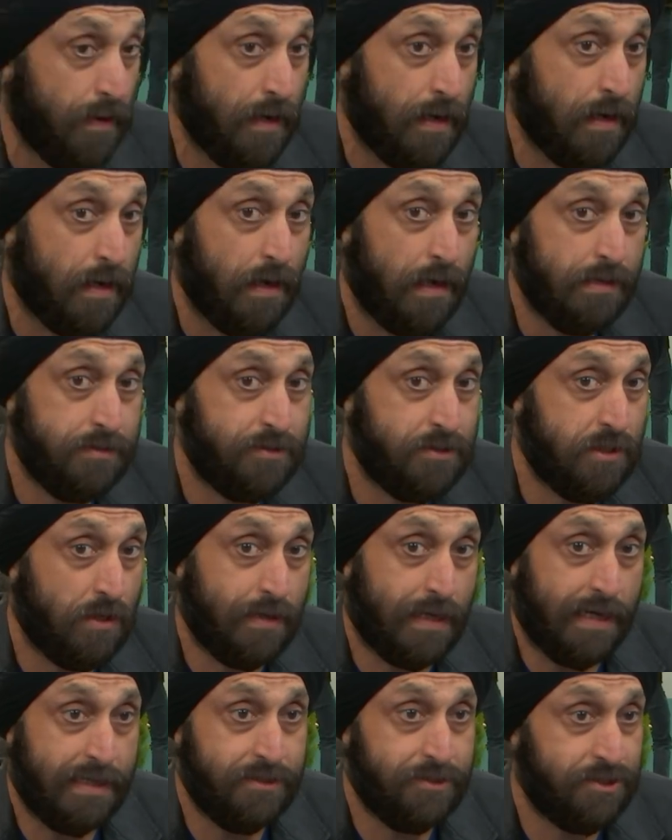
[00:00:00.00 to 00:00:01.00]
Yeah, I,
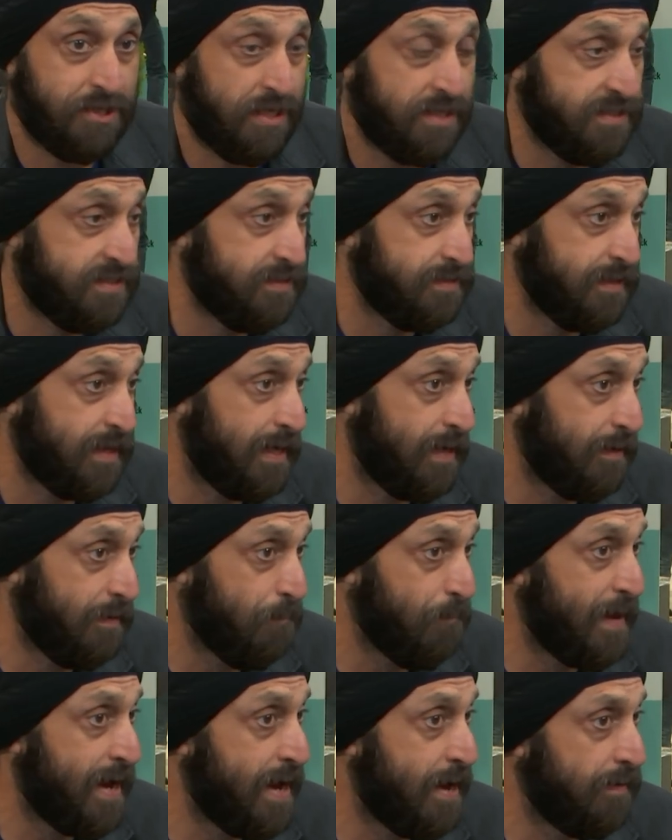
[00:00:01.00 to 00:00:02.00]
look, I just had a
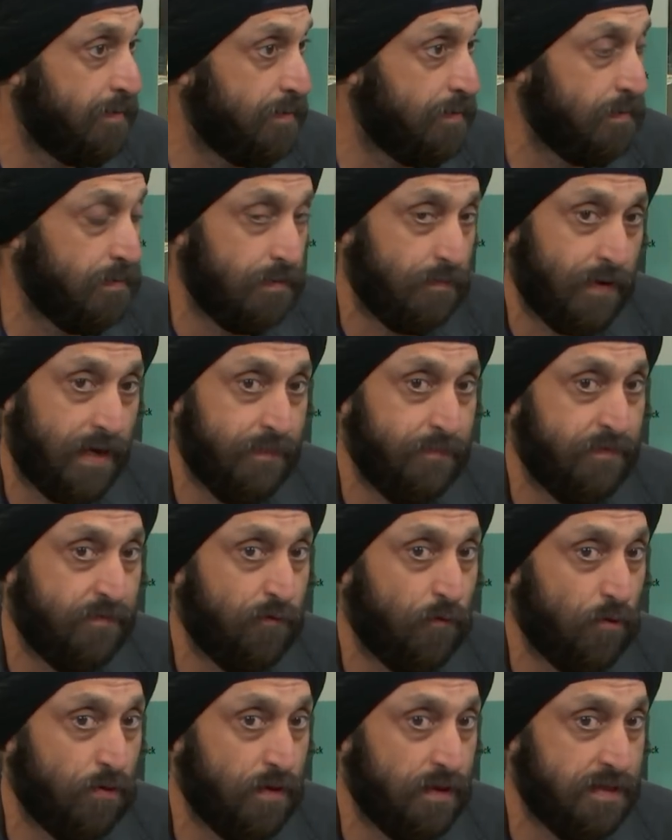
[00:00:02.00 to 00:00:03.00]
panel right
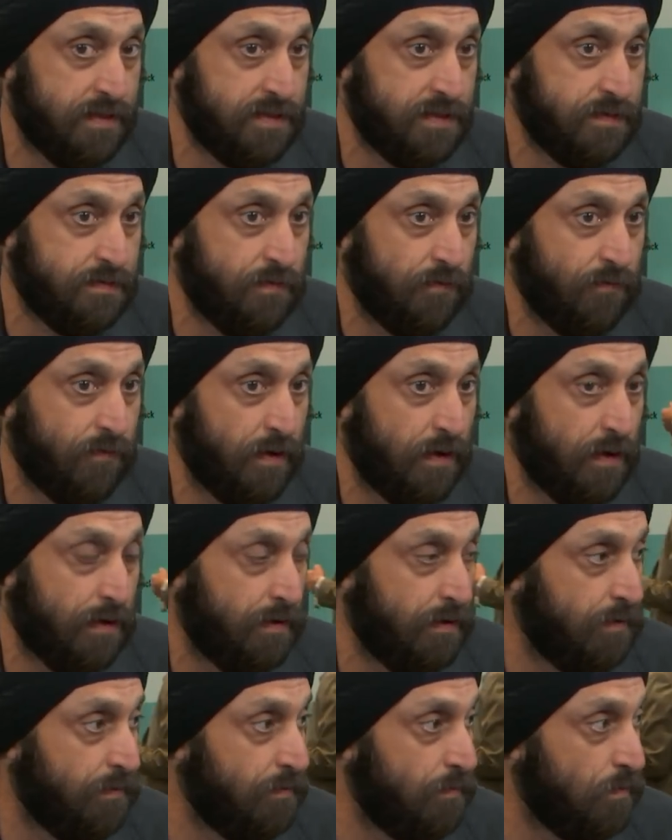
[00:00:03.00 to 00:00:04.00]
before this
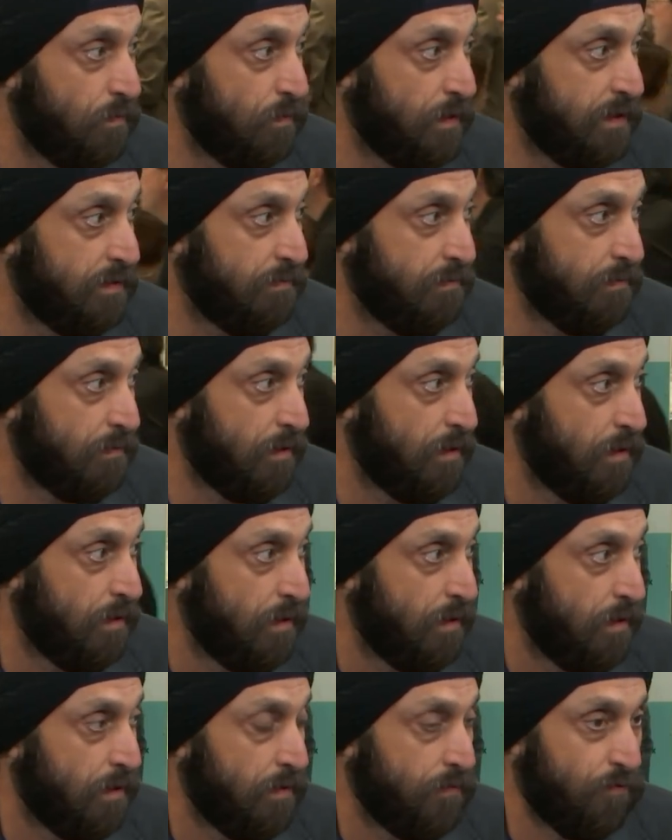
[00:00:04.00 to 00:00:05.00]
uh, with
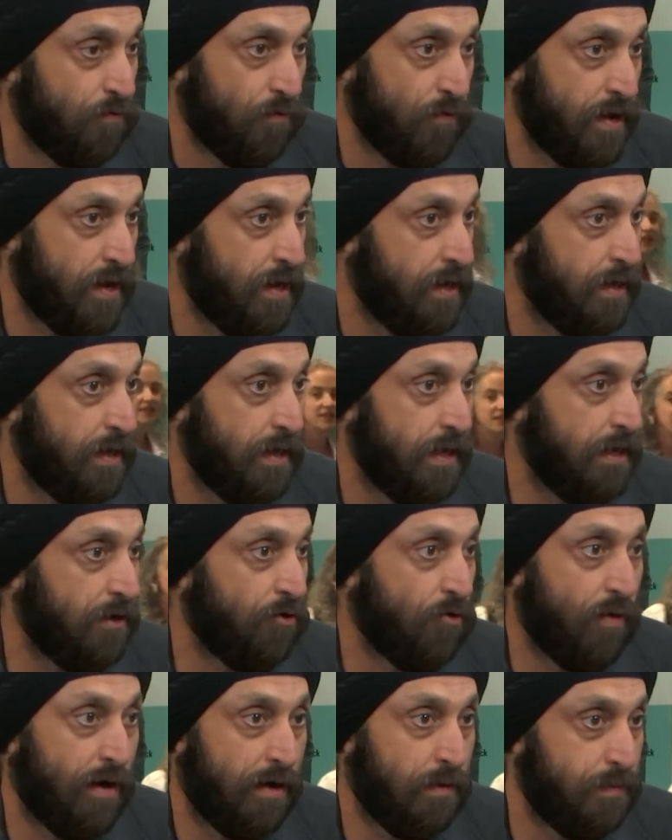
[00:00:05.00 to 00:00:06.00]
three
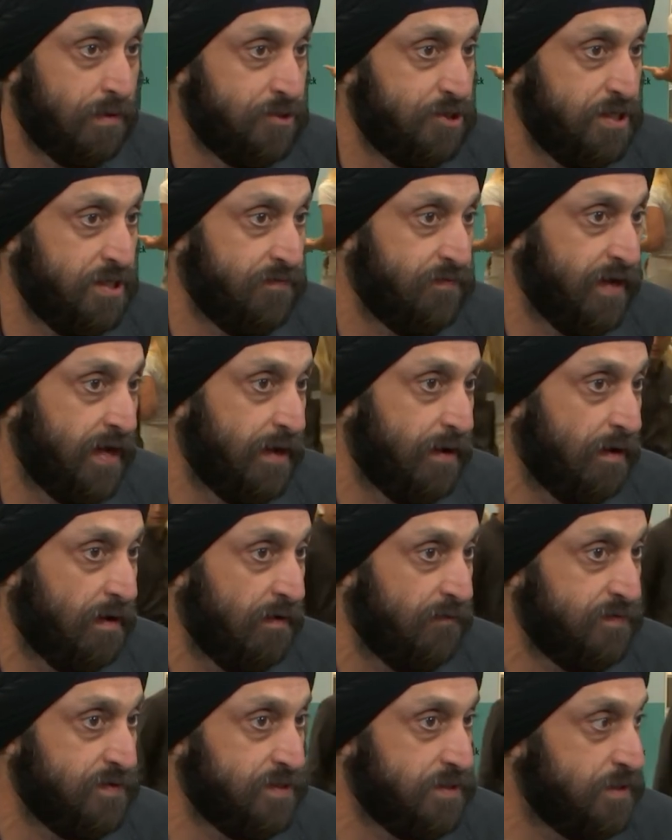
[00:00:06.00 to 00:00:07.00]
incredible chief data
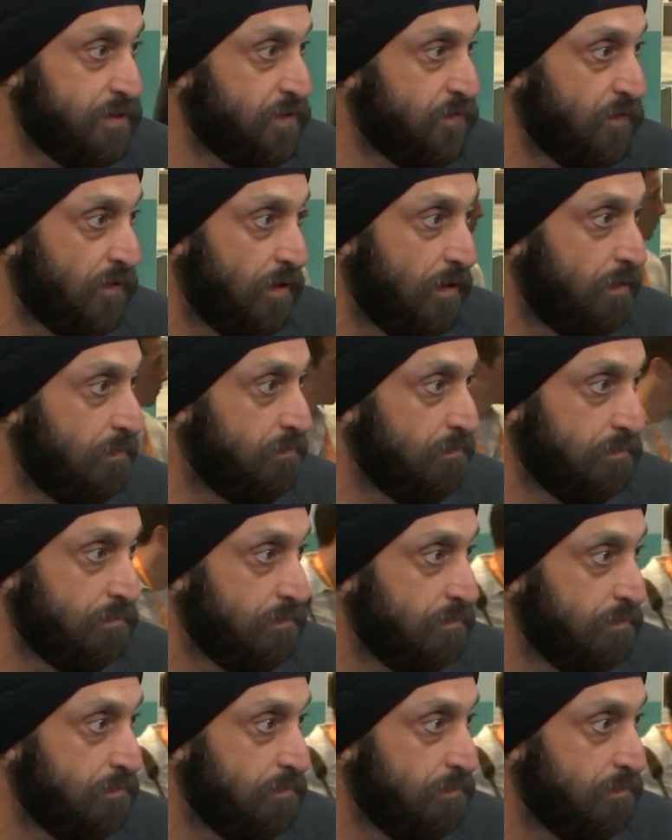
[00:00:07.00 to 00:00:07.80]
officers from,